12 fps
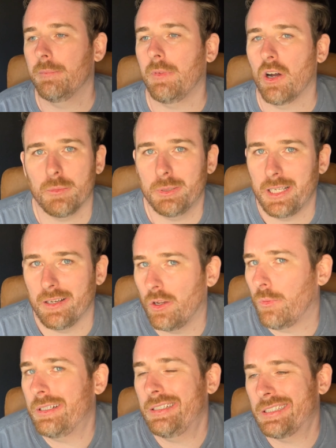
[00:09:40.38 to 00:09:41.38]
100%.
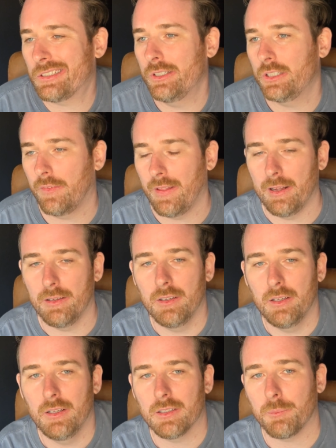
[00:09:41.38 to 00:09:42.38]
Nobody disagrees on that.
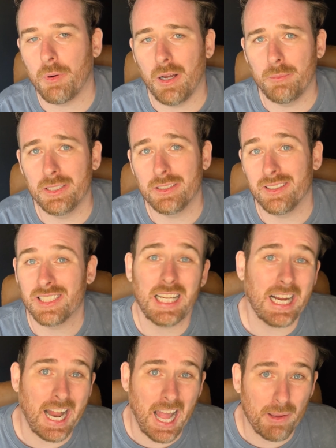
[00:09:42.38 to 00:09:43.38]
The problem is it's
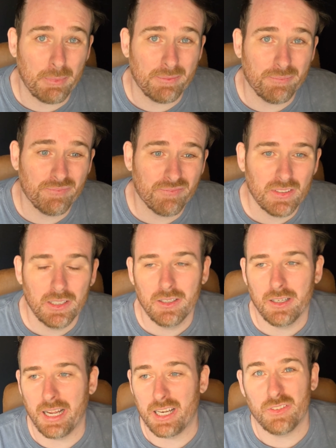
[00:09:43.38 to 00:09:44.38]
not going to happen.
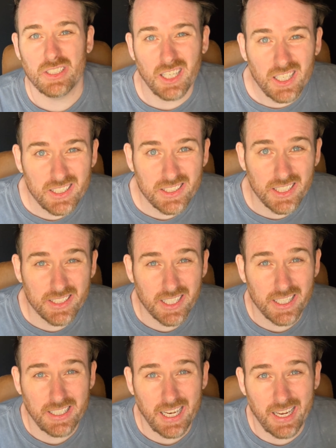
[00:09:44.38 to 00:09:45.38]
And if it does, it's
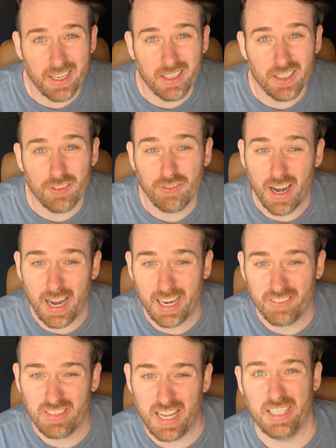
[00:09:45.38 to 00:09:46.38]
going to take
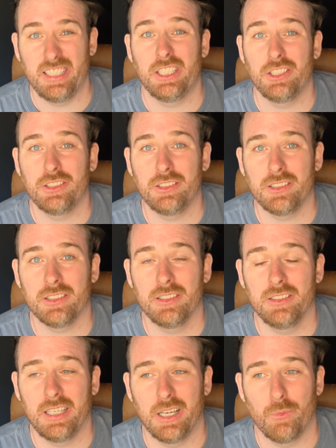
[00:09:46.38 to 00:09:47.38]
5, 10 years,
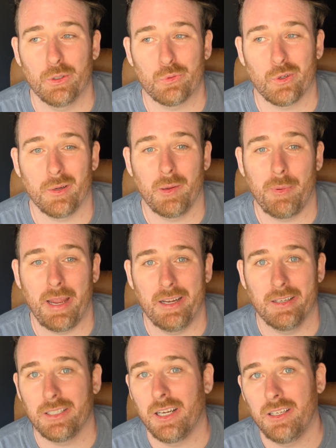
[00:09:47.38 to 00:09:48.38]
and which we're going to be paying
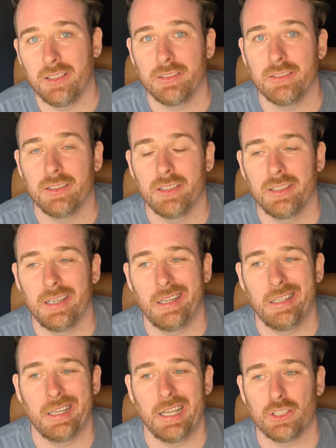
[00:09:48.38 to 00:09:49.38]
a ton. And
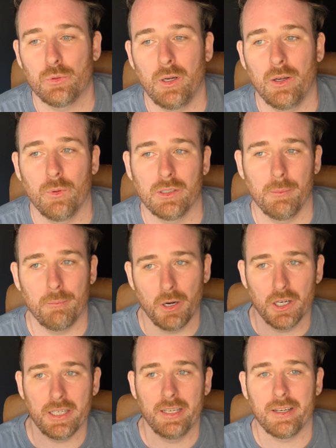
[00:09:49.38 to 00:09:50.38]
then guess what? When the
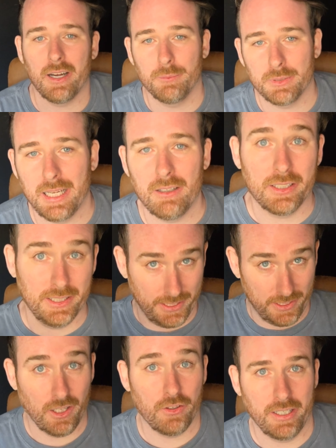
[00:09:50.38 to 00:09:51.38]
market comes down, because
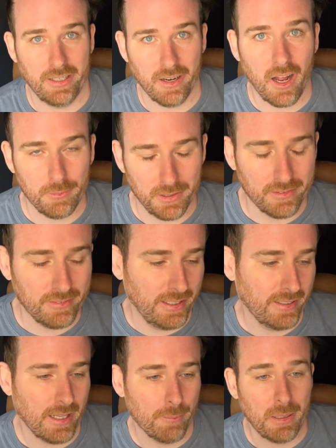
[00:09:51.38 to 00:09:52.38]
it's another economic
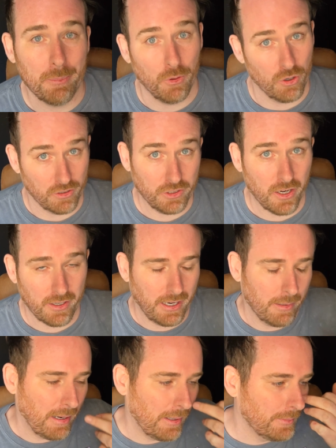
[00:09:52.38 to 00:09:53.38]
thing that people aren't talking
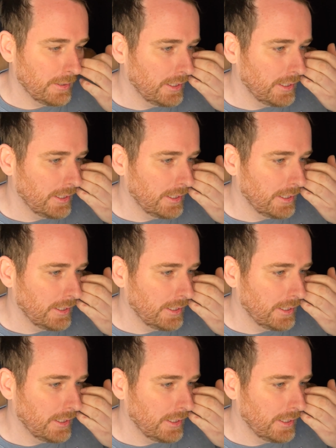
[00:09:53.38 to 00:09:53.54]
about.